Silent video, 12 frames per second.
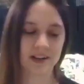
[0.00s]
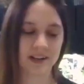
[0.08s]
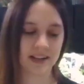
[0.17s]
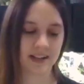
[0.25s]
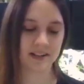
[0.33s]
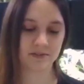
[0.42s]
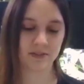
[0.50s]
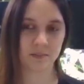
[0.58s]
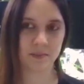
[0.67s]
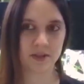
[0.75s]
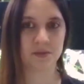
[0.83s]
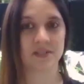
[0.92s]
it, and for
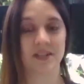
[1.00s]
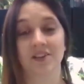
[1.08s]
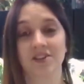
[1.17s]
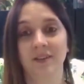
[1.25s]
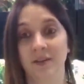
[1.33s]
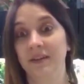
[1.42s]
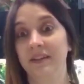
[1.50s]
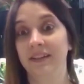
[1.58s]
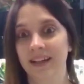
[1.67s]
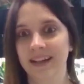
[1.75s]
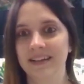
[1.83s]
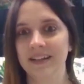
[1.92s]
me, it was actually learning the
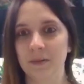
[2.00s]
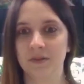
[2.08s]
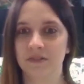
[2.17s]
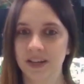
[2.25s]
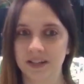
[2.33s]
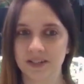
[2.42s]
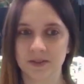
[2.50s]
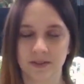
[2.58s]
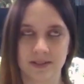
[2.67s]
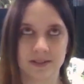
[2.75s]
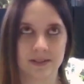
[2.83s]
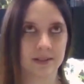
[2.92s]
Latin names of
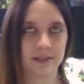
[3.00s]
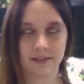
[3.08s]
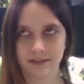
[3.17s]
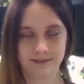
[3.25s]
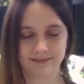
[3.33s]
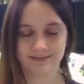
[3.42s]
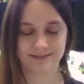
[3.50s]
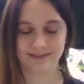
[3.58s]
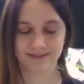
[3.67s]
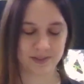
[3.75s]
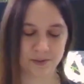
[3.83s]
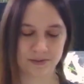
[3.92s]
dinosaurs.
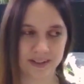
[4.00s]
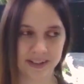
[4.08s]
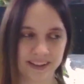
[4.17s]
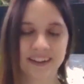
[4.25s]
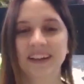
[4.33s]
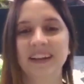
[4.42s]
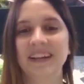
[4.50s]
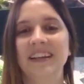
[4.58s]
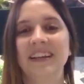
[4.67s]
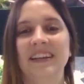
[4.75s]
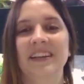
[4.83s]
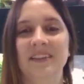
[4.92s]
Go figure.
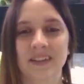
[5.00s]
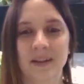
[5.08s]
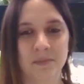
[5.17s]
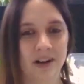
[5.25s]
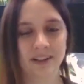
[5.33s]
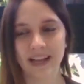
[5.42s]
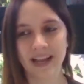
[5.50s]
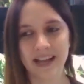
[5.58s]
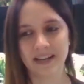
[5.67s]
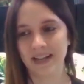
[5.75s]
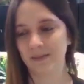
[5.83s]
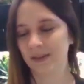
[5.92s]
You know, I'm all Latin
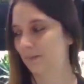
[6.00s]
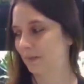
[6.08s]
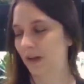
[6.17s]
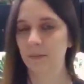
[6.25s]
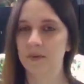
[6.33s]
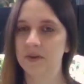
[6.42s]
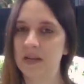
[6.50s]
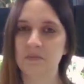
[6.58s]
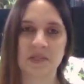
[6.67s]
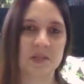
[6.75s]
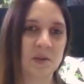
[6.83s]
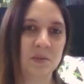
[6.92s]
name. I'm common name
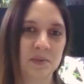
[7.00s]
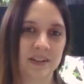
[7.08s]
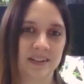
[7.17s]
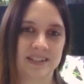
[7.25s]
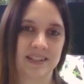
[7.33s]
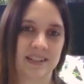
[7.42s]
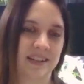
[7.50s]
stupid.